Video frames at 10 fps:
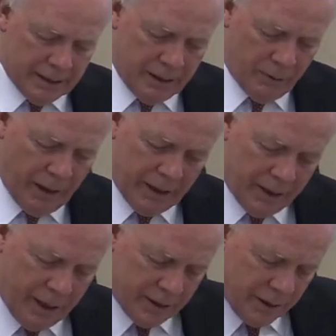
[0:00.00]
to
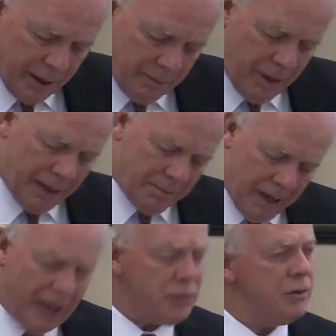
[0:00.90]
recognize that by
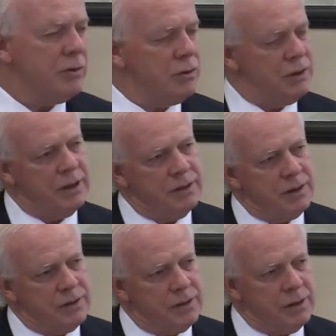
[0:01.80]
masters,
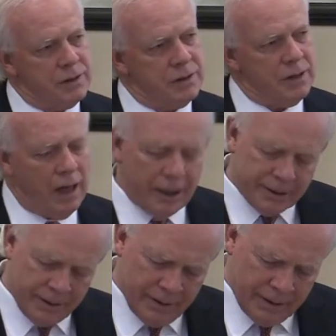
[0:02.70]
Jesus is not